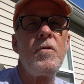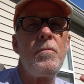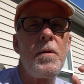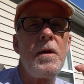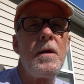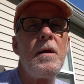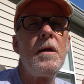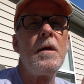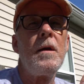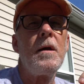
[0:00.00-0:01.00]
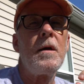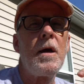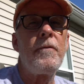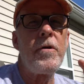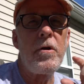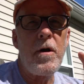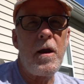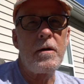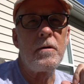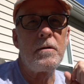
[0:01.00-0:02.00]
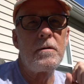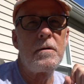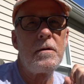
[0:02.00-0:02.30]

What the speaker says: to be cover your ankle.